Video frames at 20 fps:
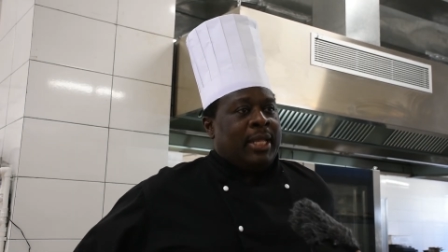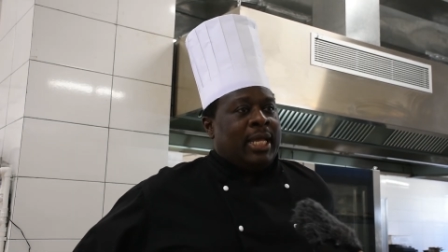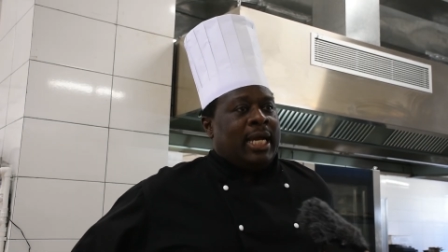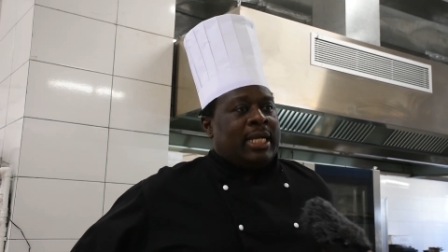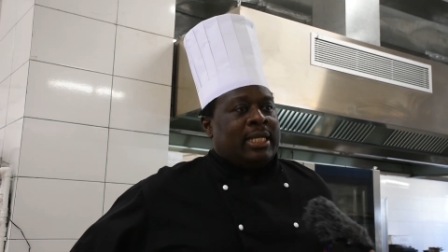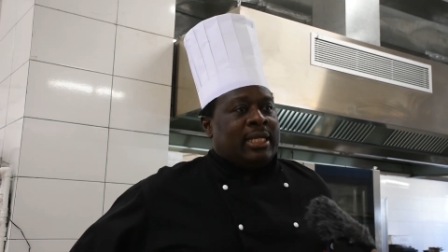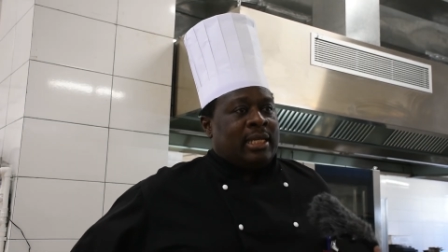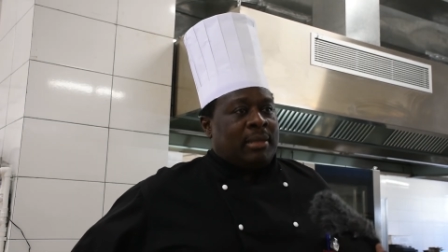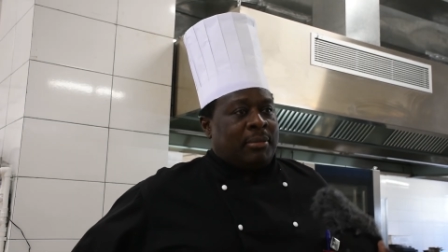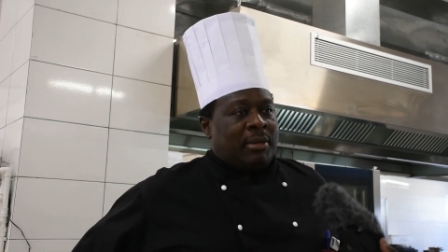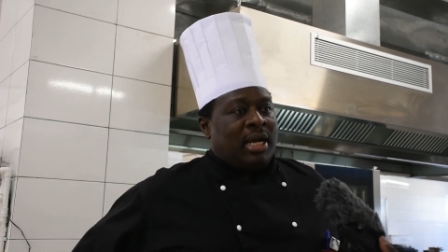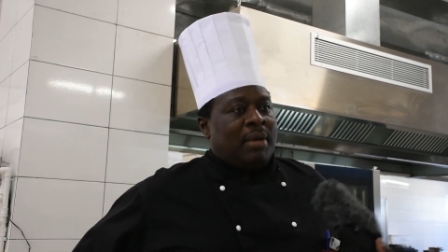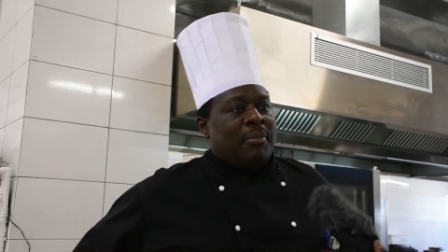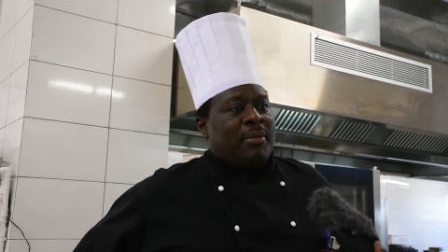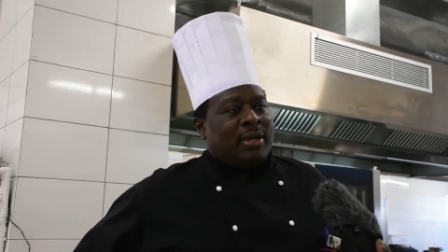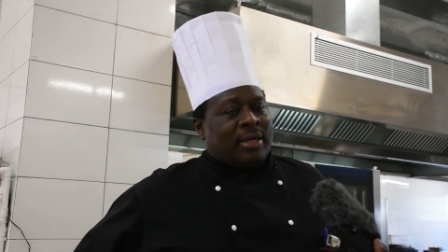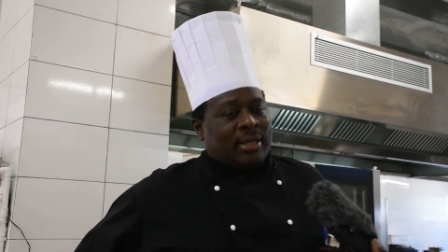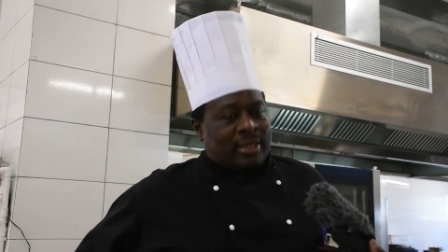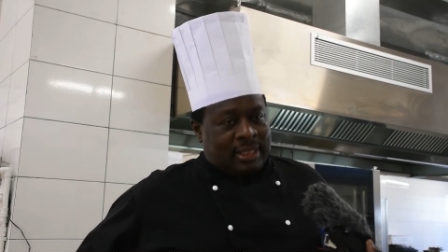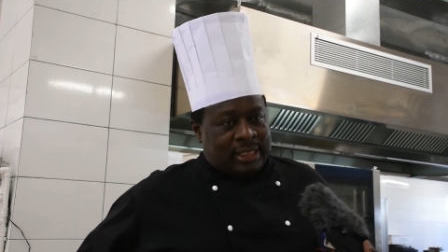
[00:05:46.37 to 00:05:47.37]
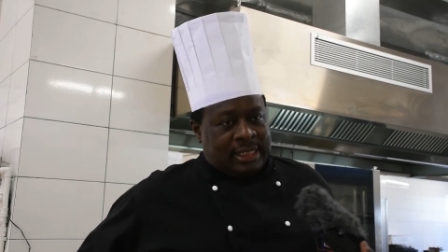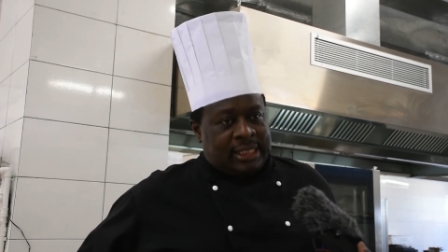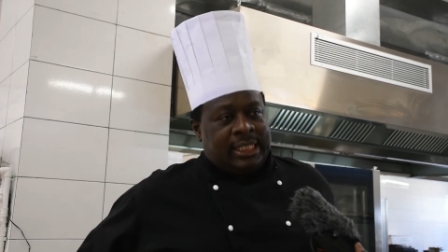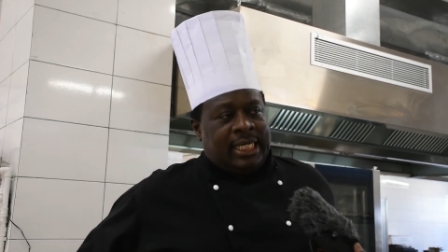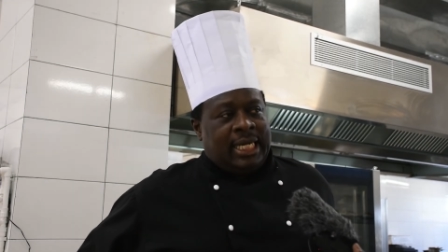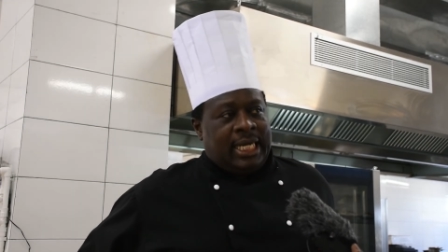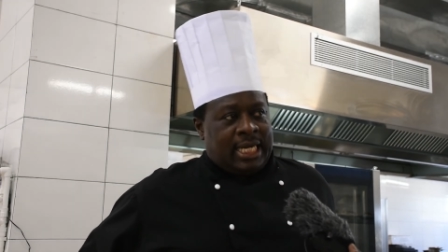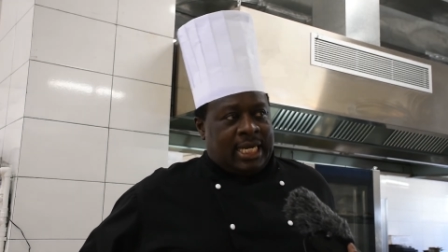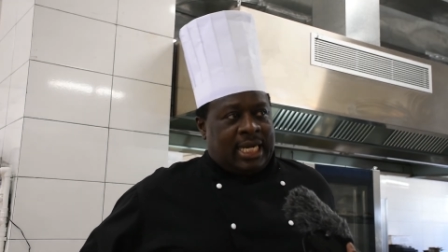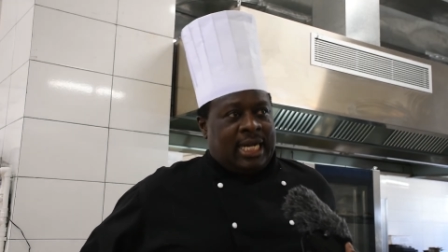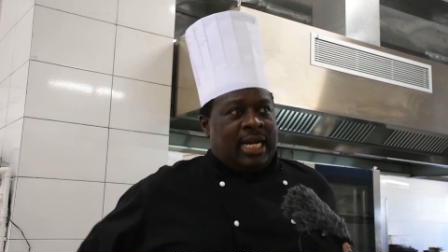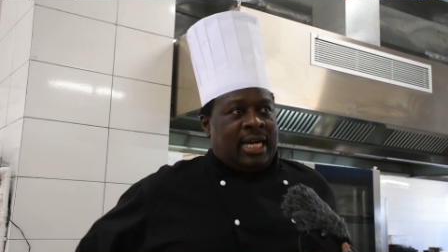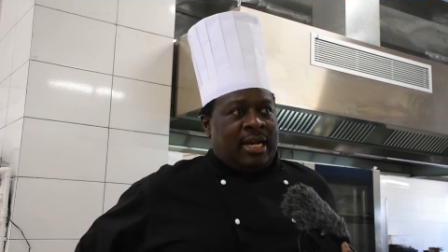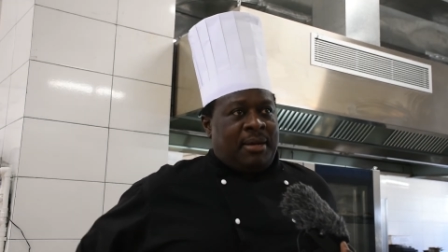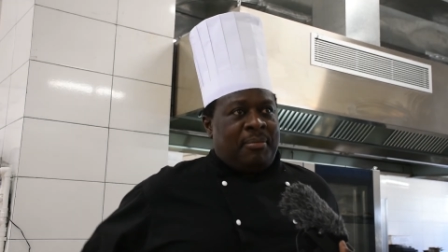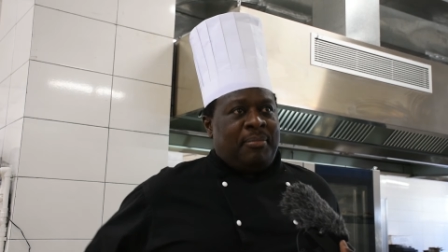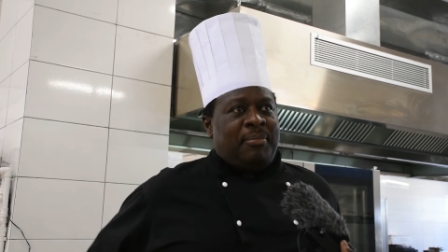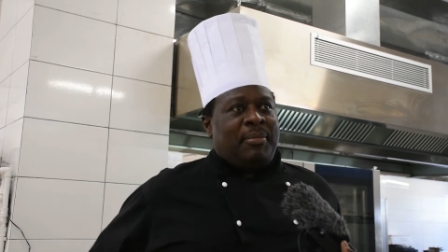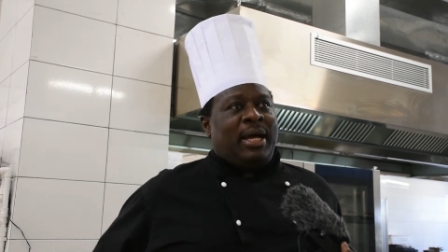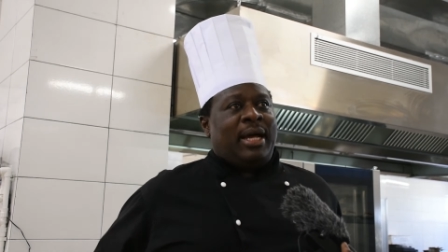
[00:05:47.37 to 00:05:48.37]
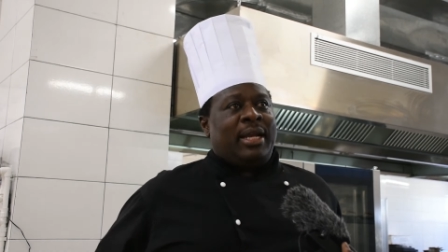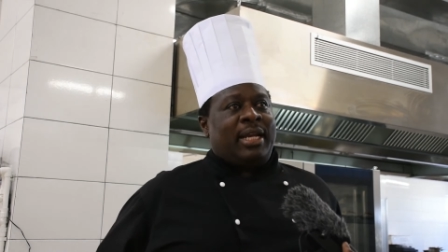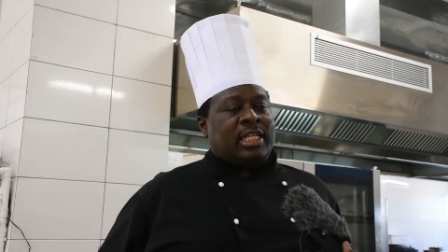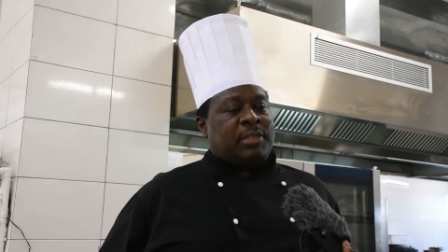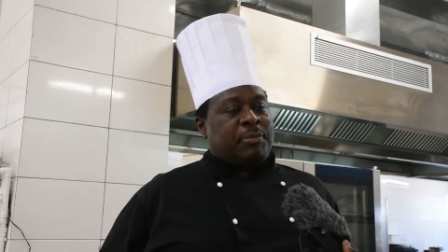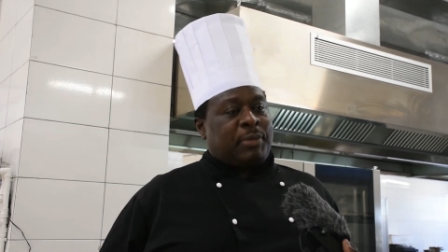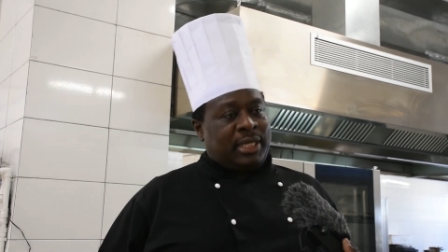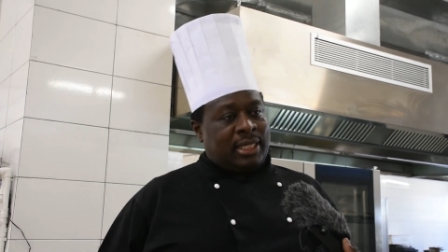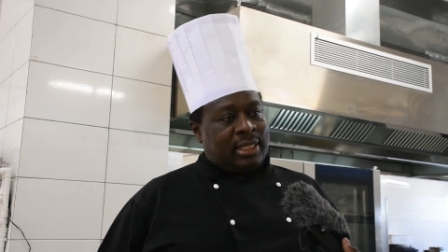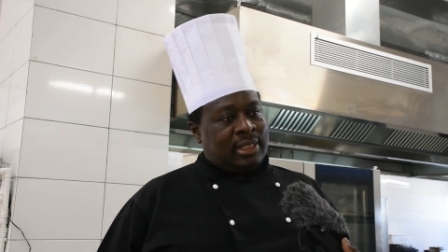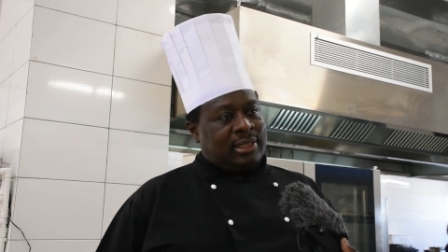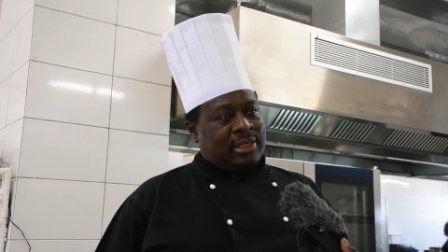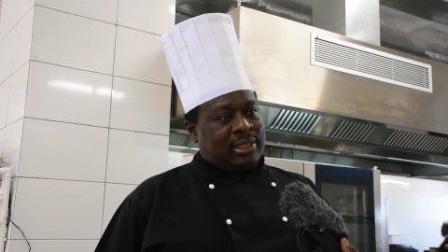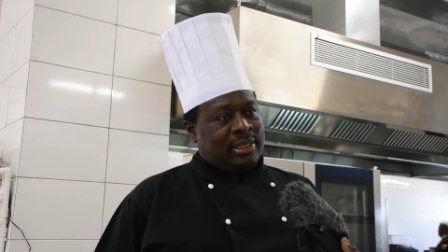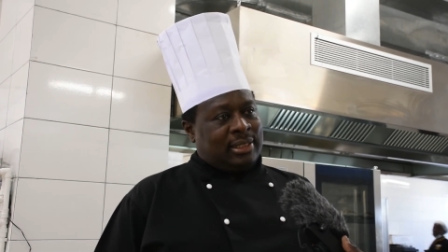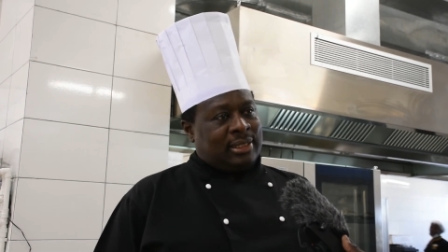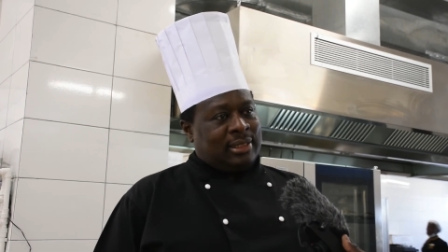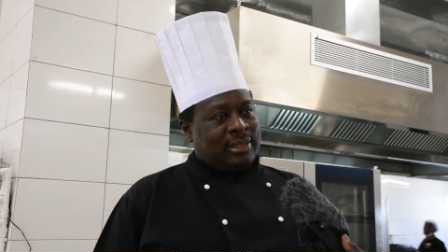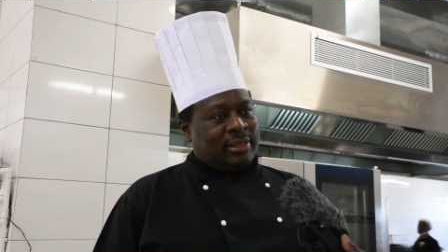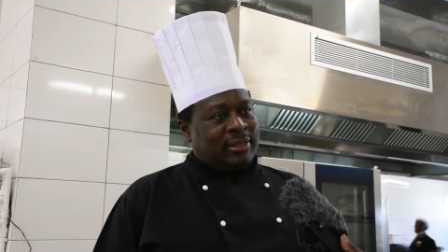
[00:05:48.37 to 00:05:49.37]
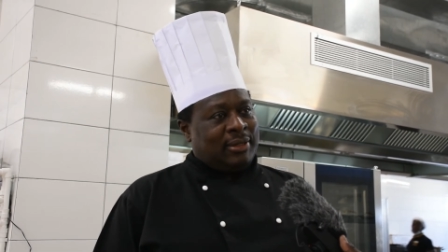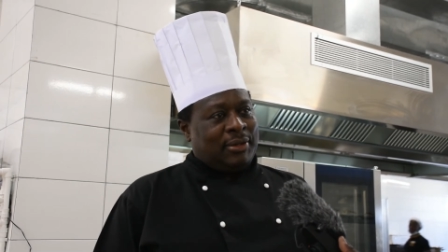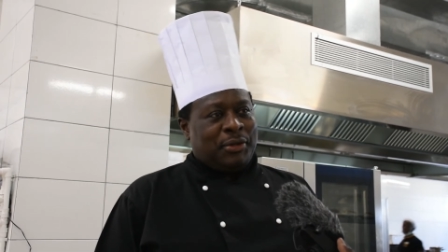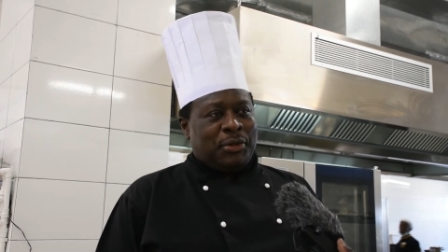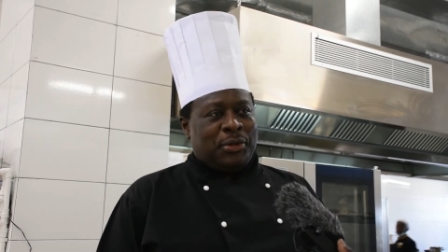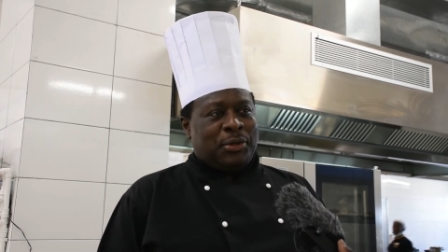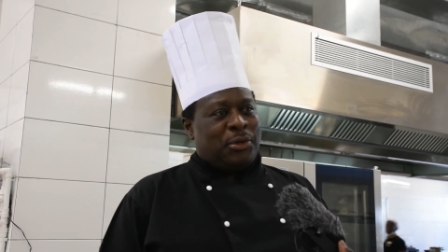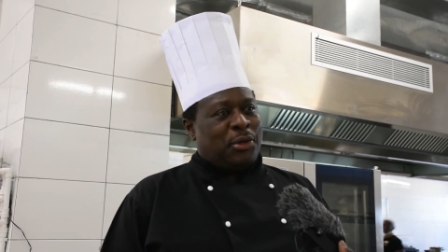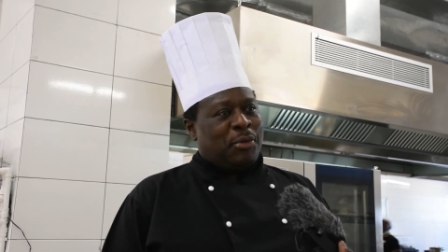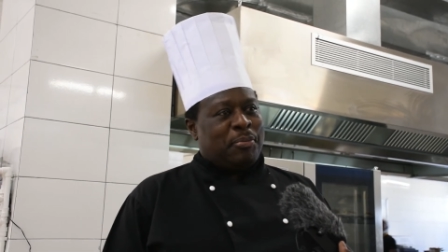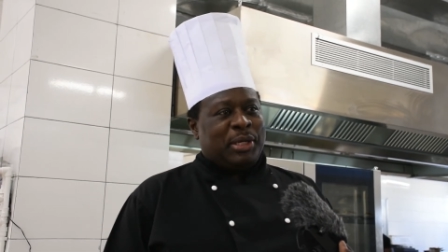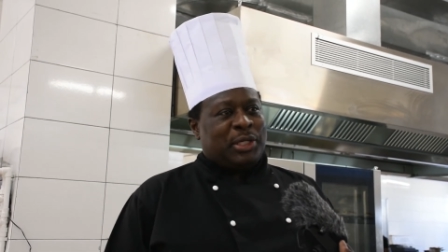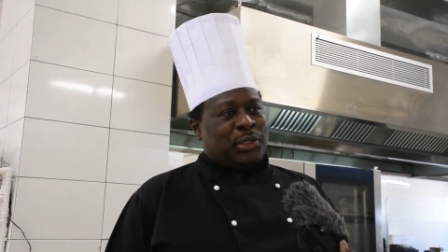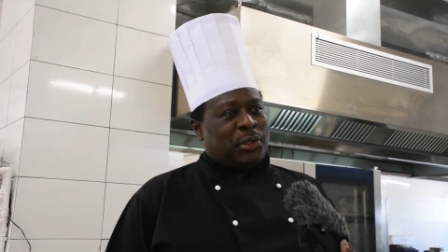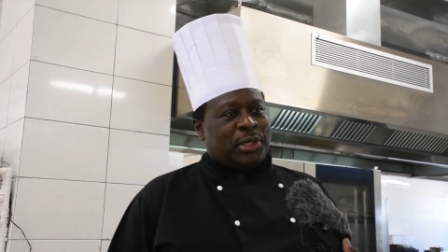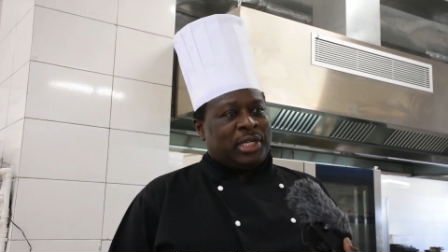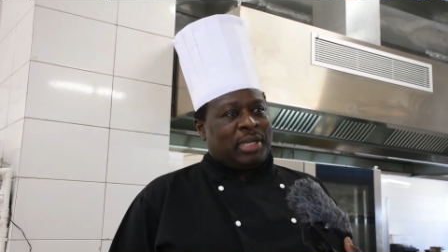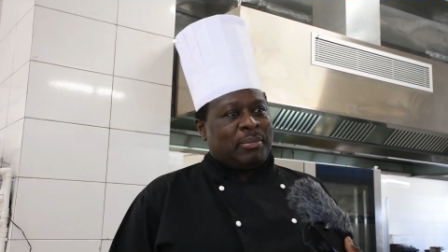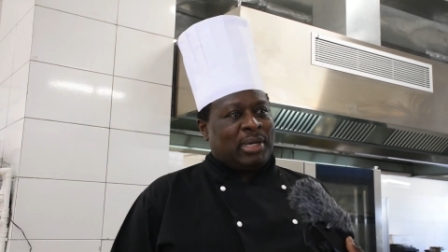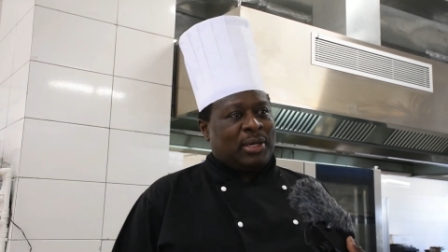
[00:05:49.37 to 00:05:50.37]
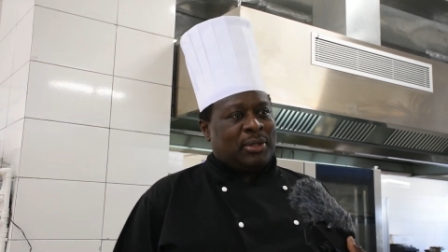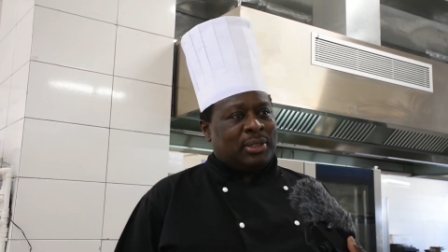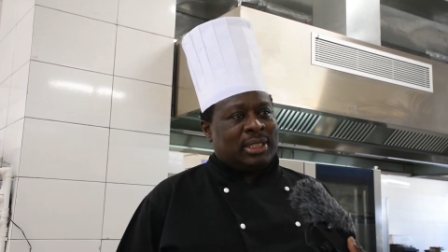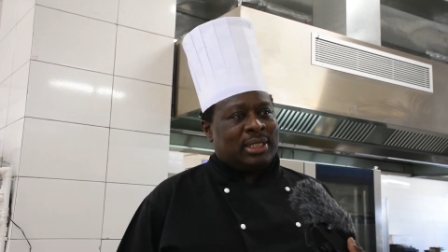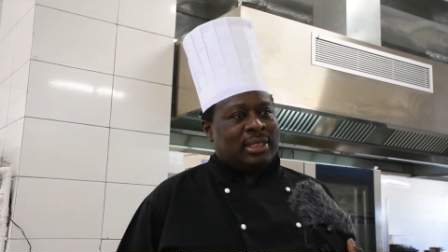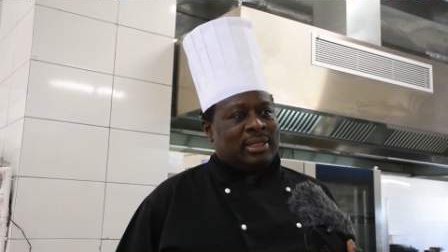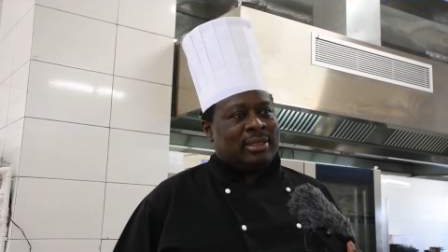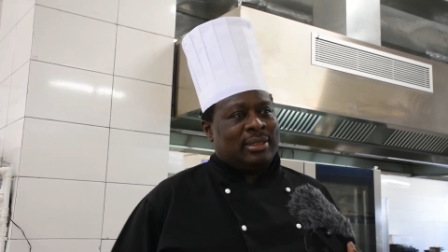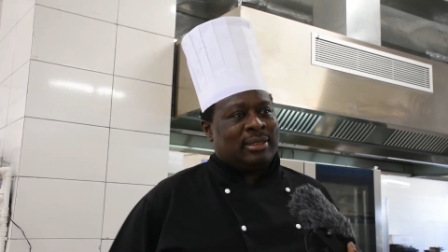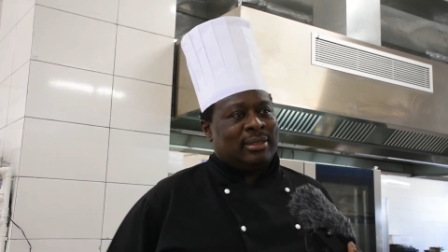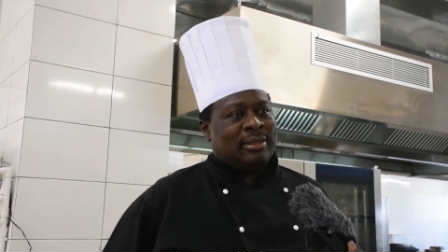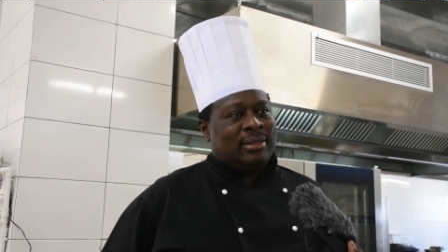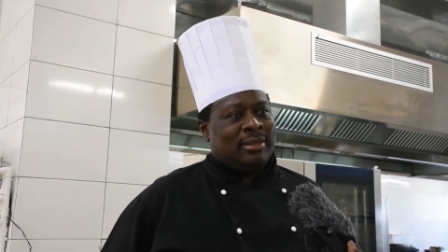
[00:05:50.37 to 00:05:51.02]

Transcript: I tell them, come, yeah, come and experience it. Don't be told about it.